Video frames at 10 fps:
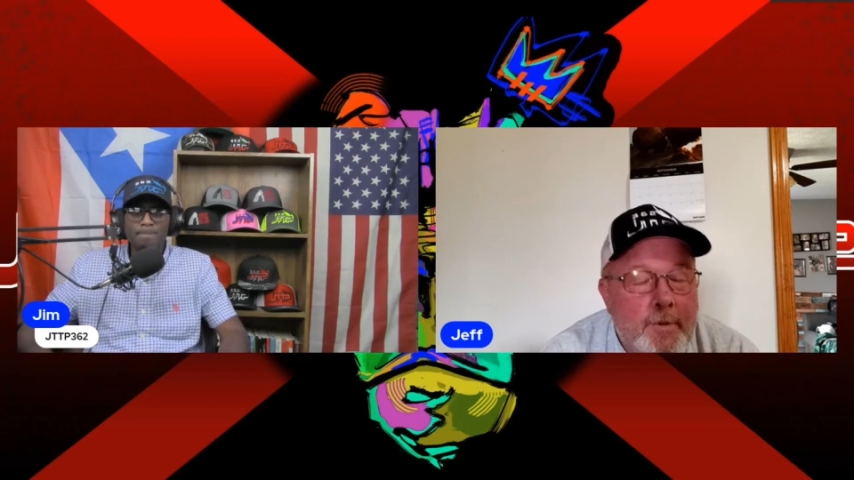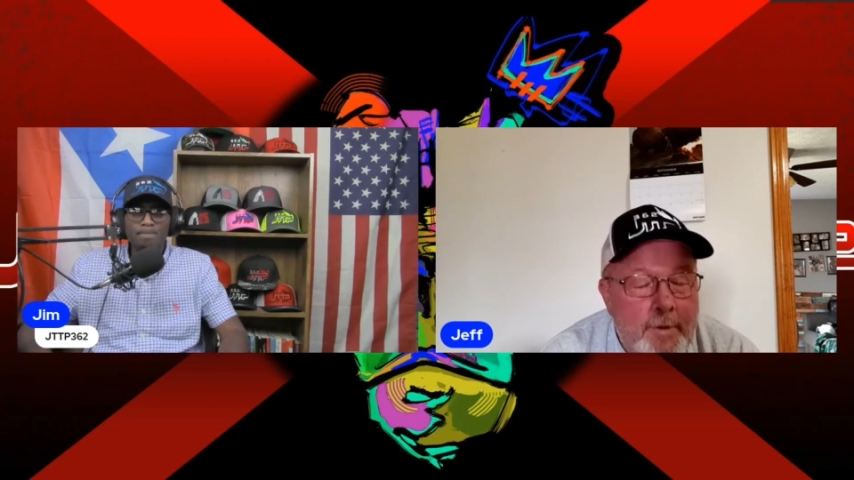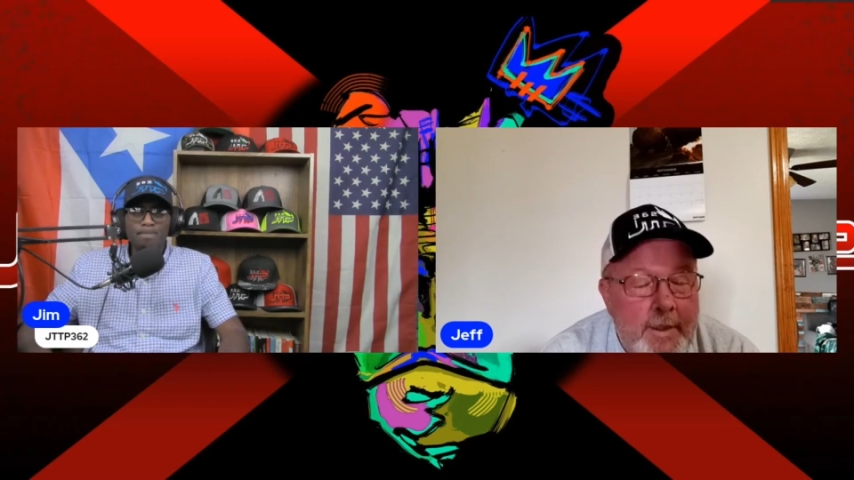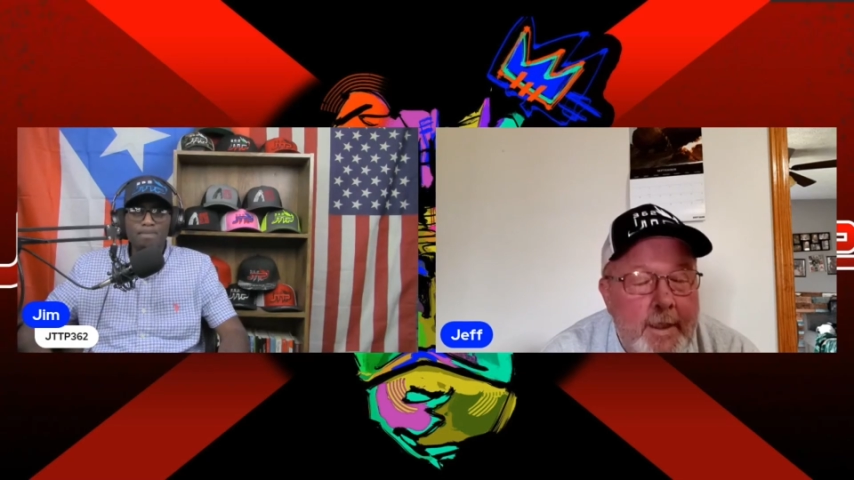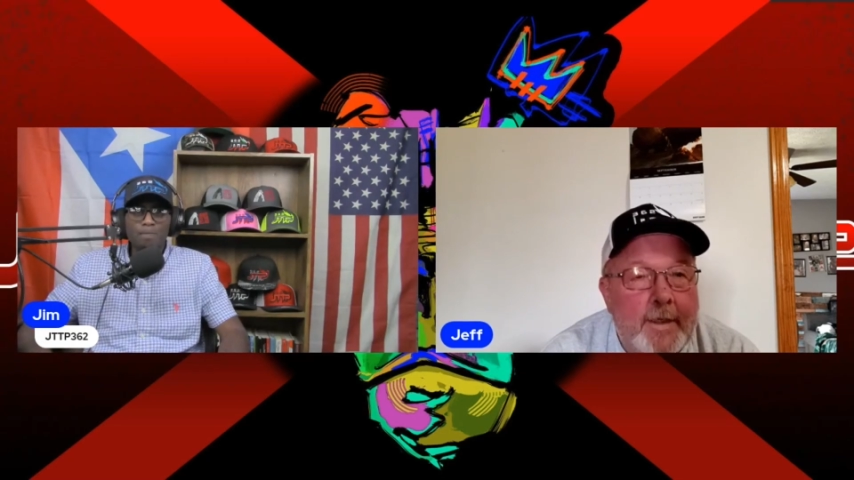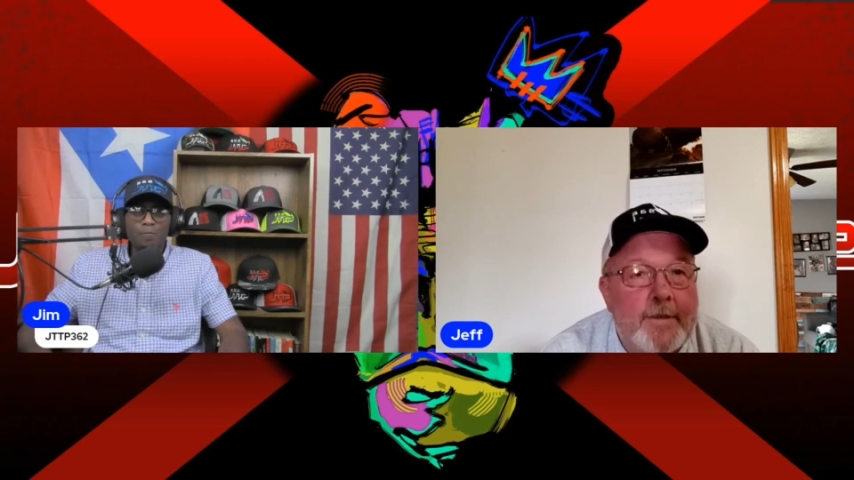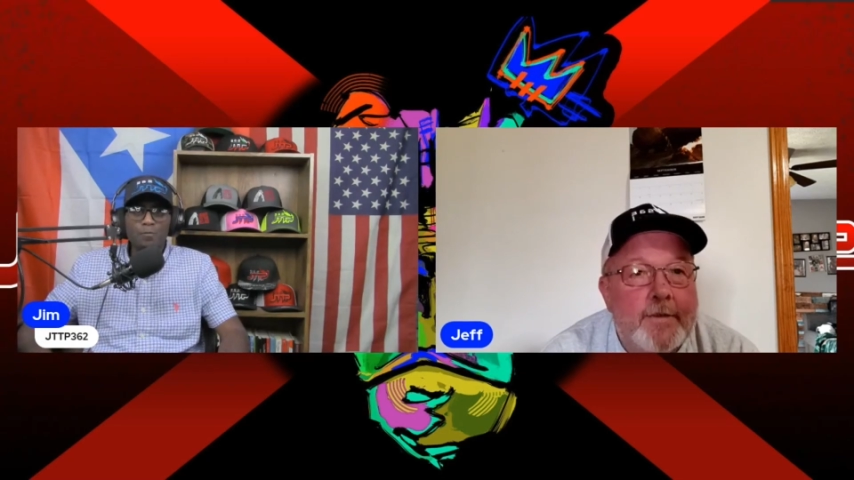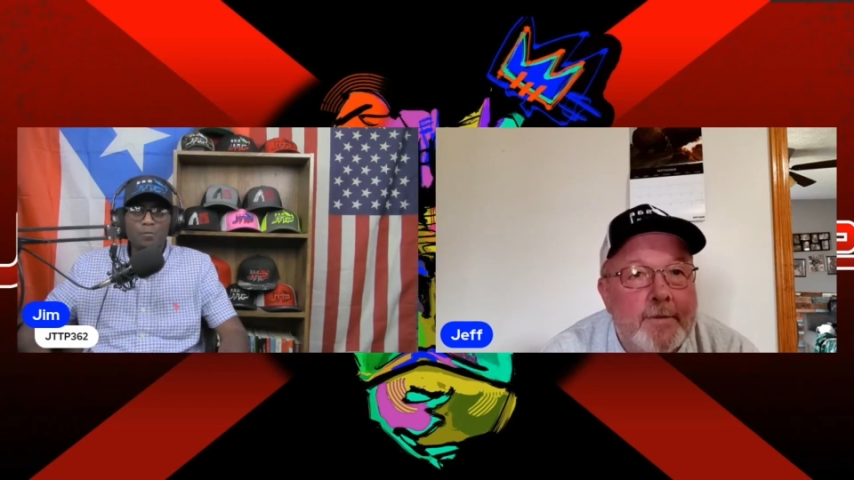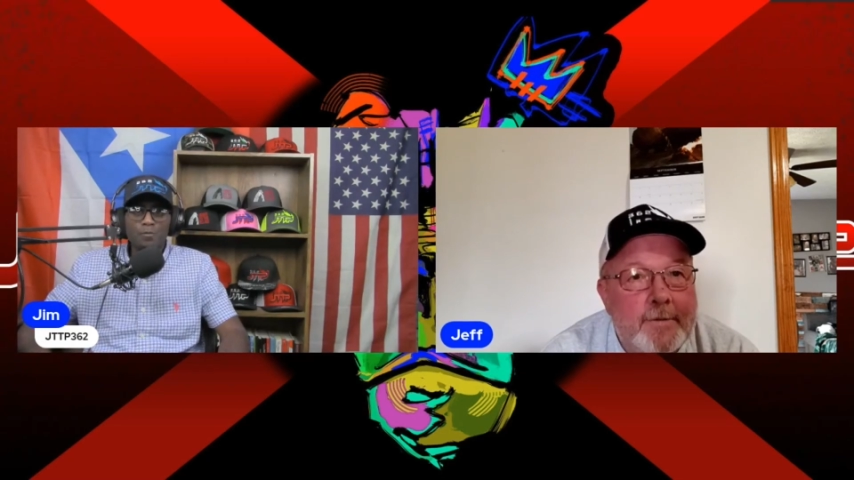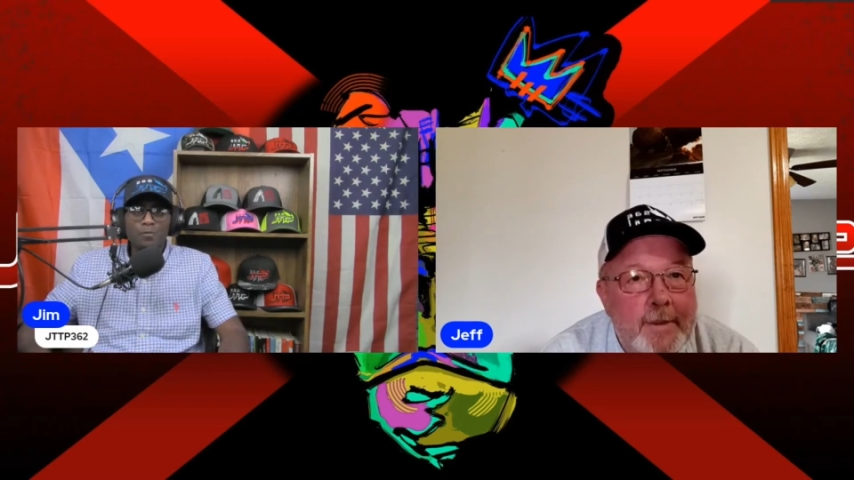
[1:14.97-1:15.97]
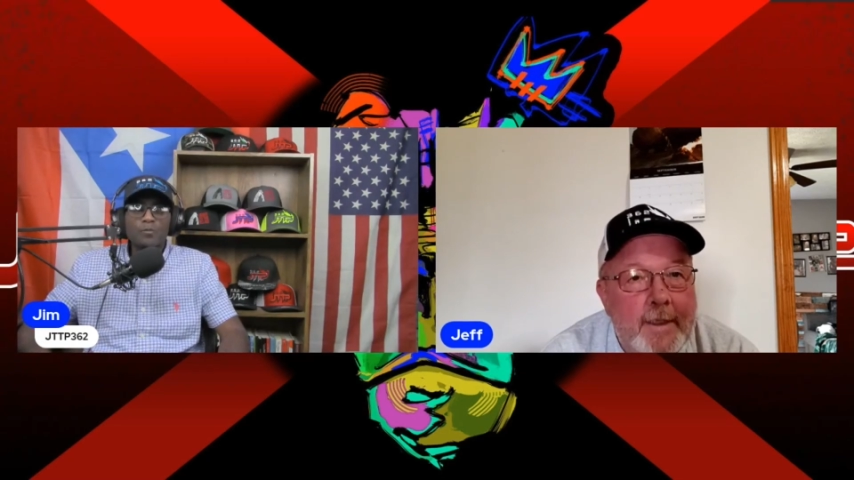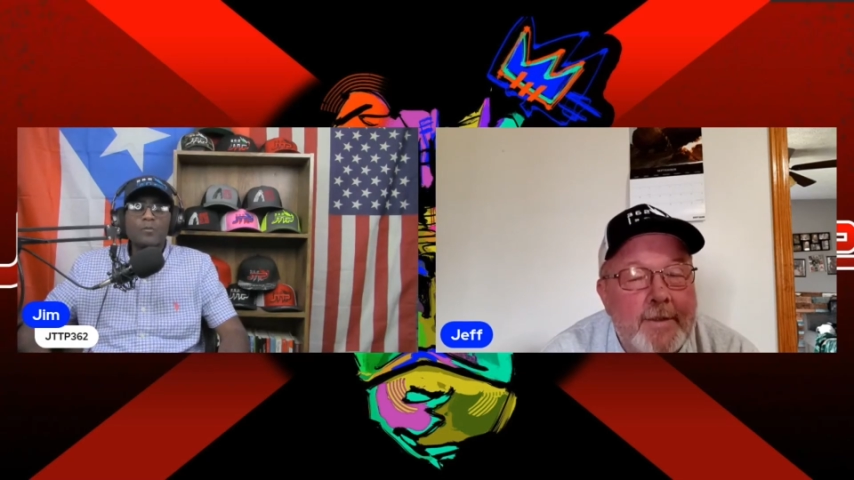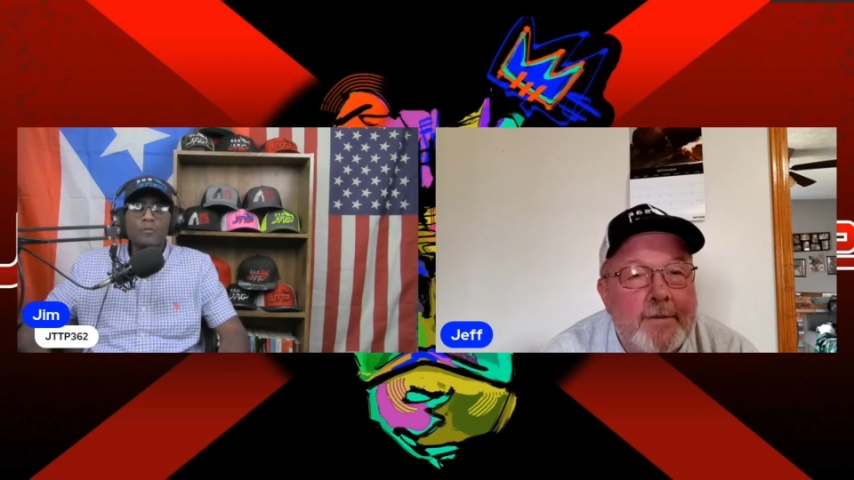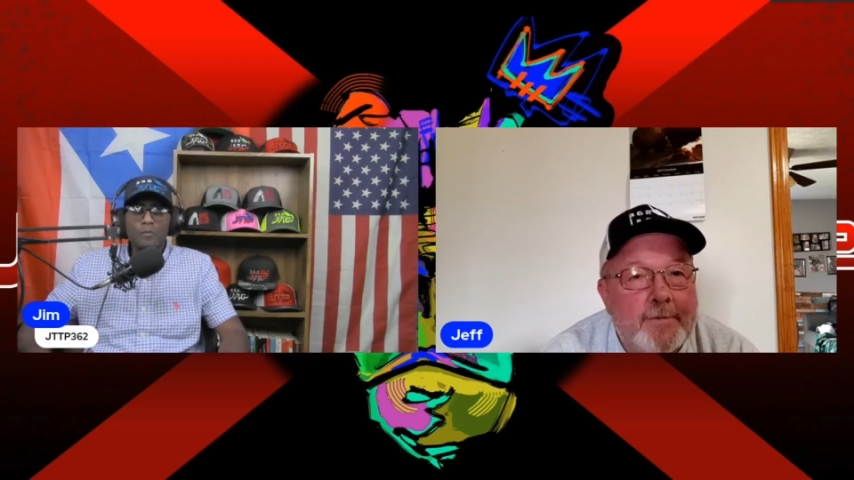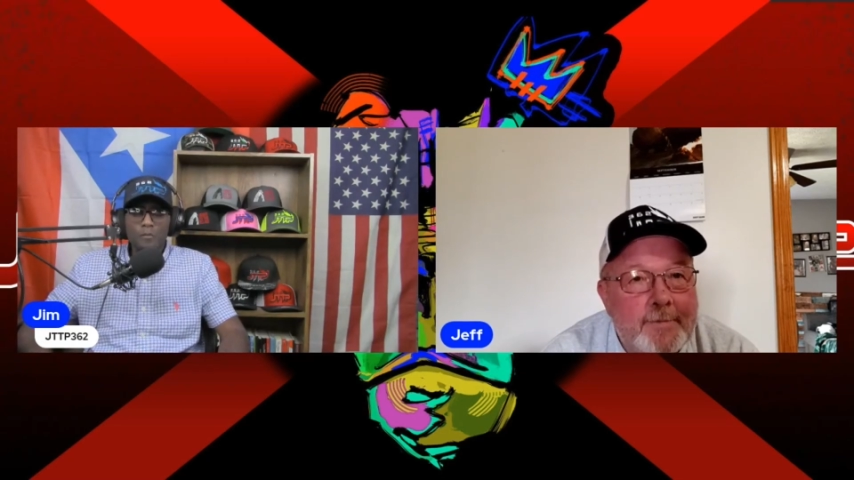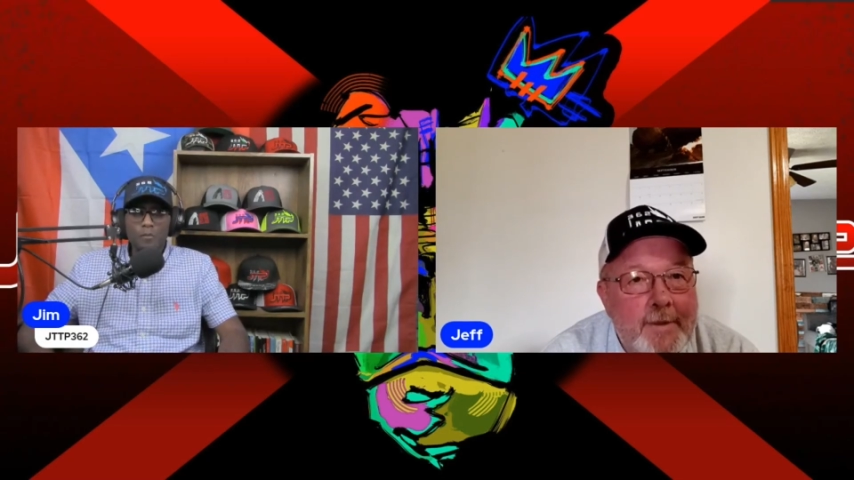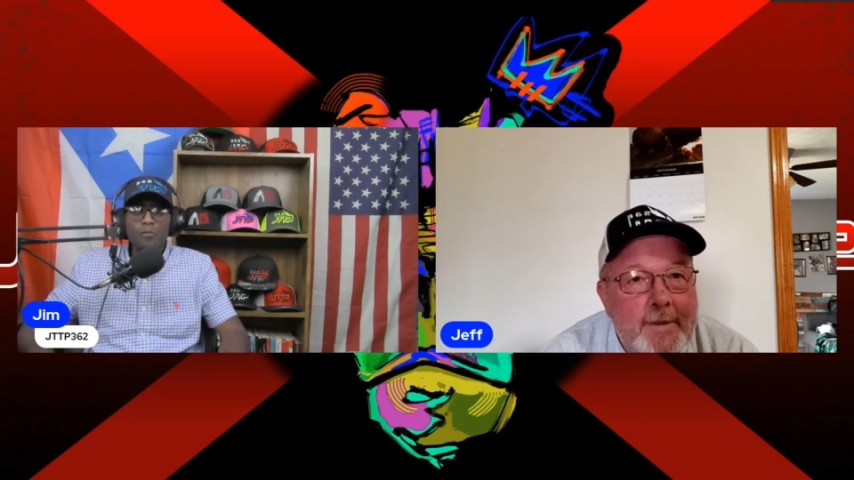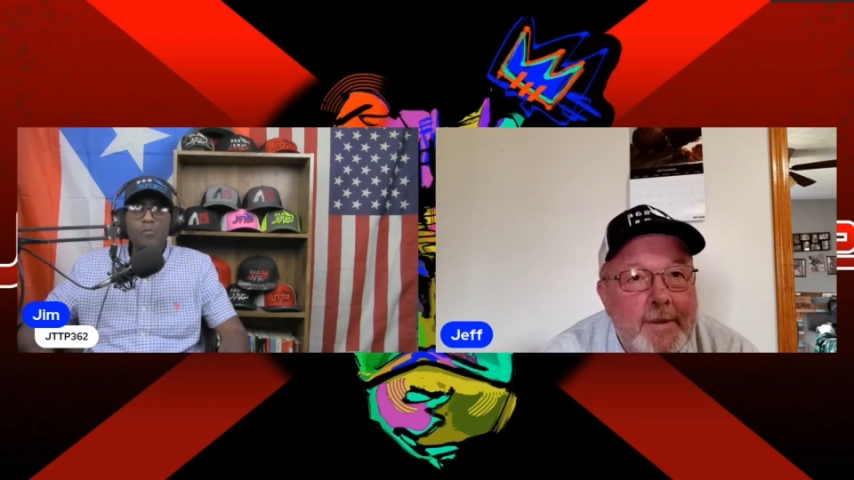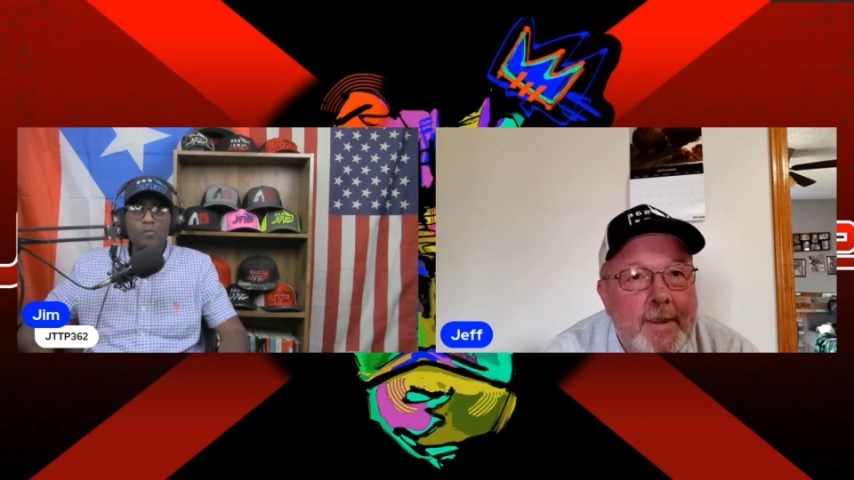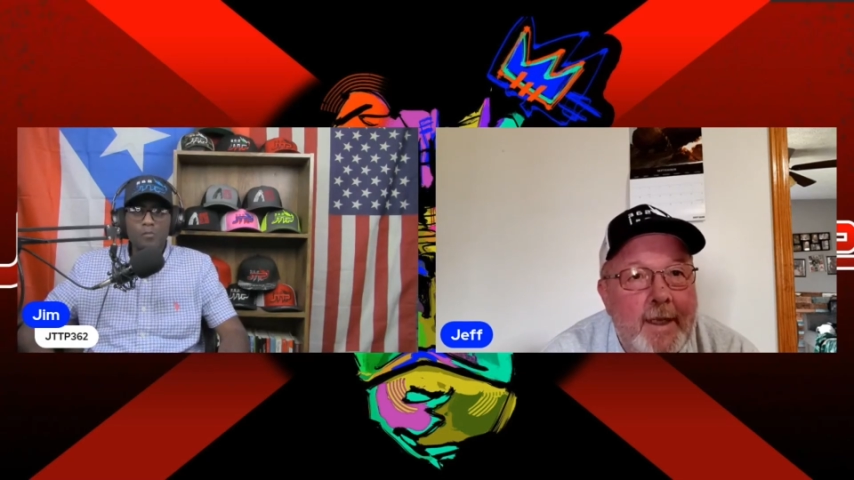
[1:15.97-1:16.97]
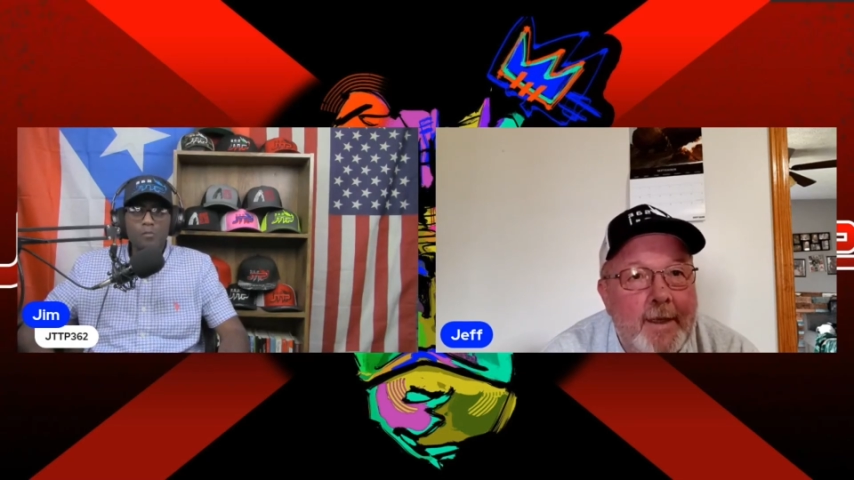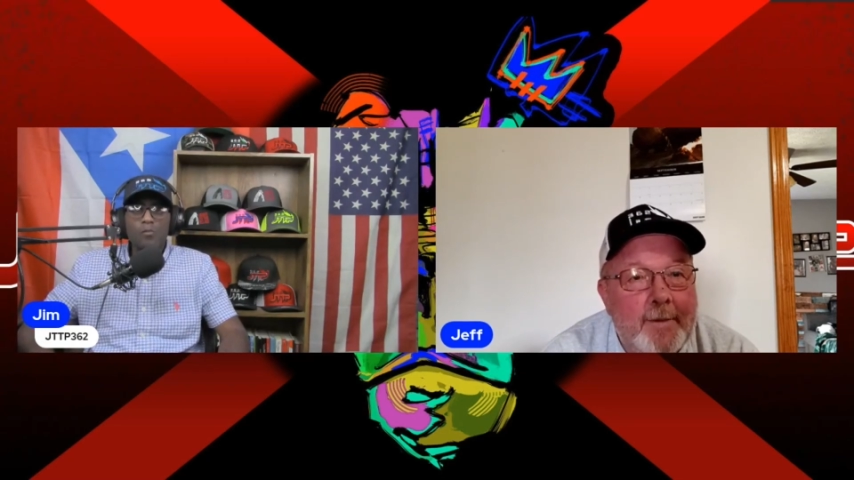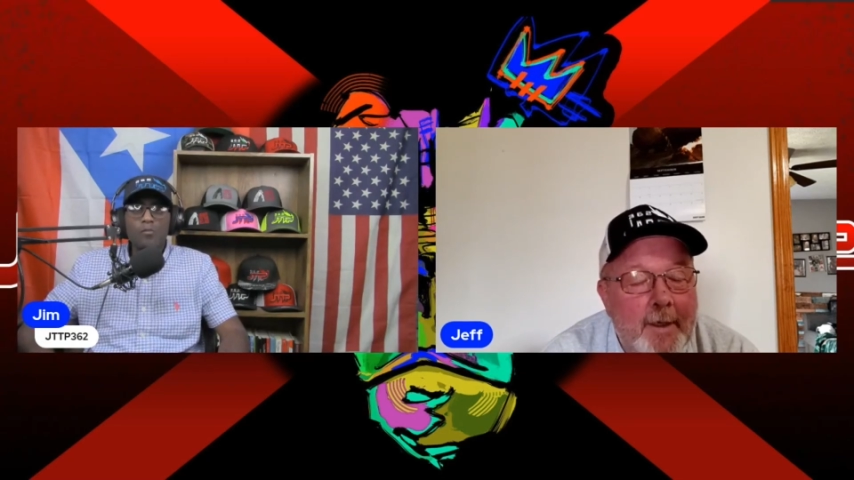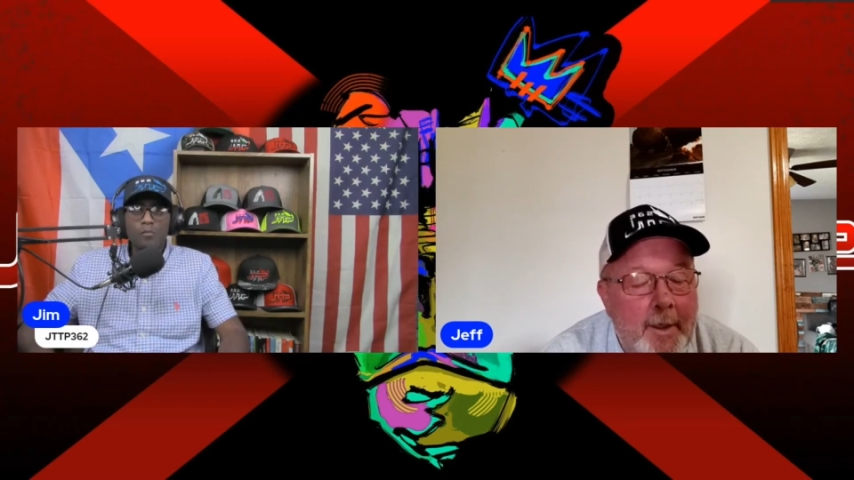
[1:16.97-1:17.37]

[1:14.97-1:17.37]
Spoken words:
Yes, yes, yeah.